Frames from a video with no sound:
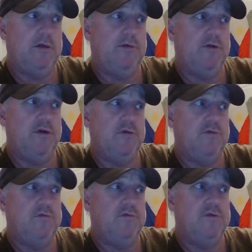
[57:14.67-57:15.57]

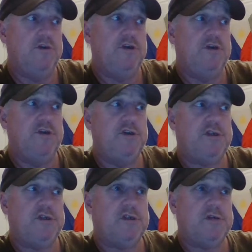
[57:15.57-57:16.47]
We'll
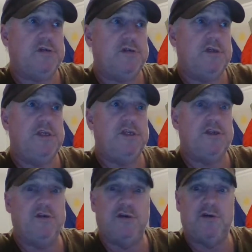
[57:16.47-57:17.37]
use engine
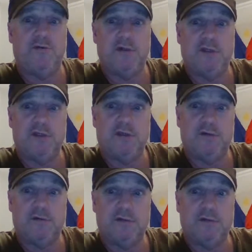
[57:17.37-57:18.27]
oil on
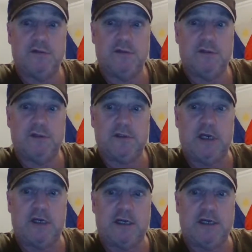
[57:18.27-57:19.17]
the
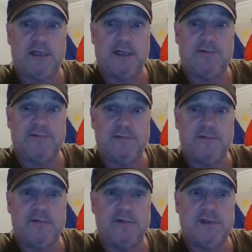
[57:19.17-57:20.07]
coconut
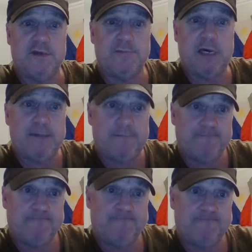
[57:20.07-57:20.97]
lumber.
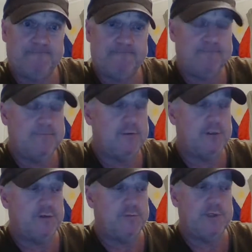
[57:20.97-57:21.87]
That
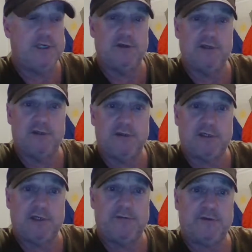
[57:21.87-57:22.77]
should be good.
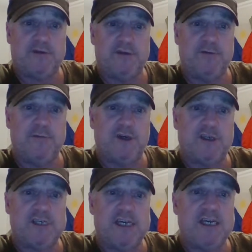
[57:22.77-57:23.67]
Keeps the
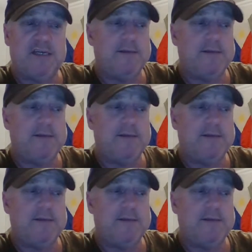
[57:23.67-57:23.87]
termites out.